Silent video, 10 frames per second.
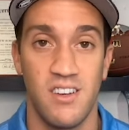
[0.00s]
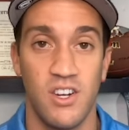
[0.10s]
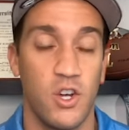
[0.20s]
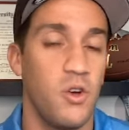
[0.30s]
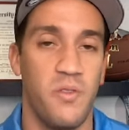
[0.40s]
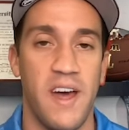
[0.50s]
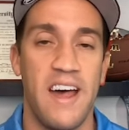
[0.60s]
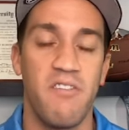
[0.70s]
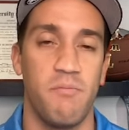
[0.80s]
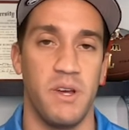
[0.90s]
could that
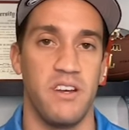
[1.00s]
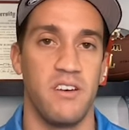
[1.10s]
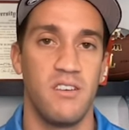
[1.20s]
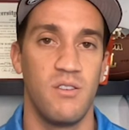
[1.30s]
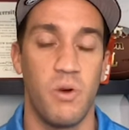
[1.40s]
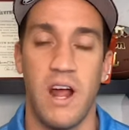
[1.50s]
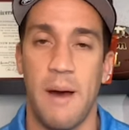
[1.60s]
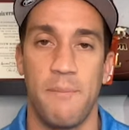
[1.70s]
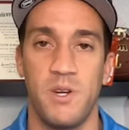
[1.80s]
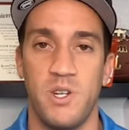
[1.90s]
have been what
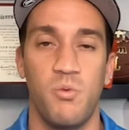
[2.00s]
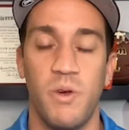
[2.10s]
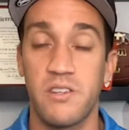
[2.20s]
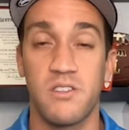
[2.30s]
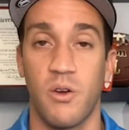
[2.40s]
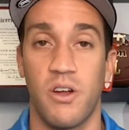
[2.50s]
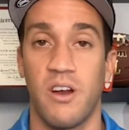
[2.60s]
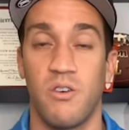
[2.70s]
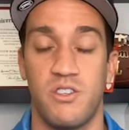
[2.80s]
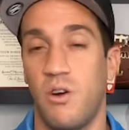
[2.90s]
happened 2 weeks ago to
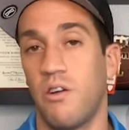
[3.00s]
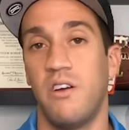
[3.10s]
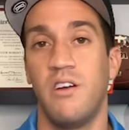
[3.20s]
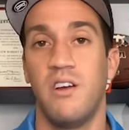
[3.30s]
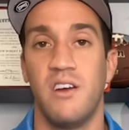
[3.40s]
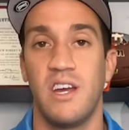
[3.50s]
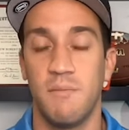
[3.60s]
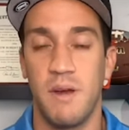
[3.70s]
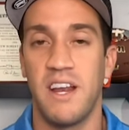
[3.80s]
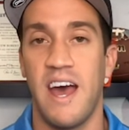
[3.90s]
Arizona in
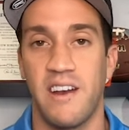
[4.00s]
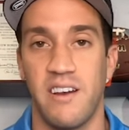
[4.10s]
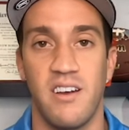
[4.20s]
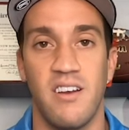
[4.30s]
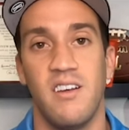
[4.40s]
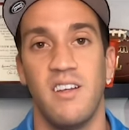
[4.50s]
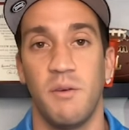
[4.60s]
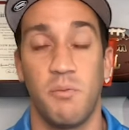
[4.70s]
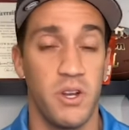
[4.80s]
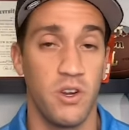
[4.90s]
Manhattan? They
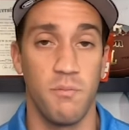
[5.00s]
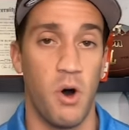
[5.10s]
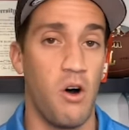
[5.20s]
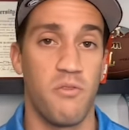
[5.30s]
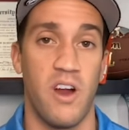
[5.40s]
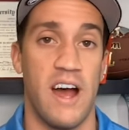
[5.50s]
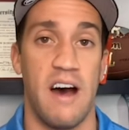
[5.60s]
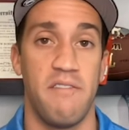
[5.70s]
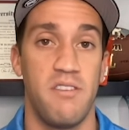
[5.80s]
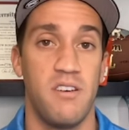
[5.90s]
played good ball for a
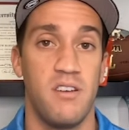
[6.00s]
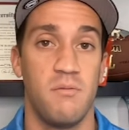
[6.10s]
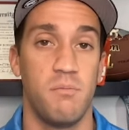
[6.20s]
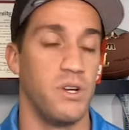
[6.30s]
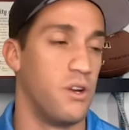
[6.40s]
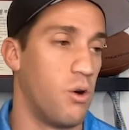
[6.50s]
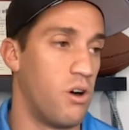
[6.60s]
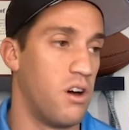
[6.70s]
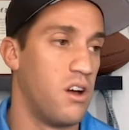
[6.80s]
half. But Noah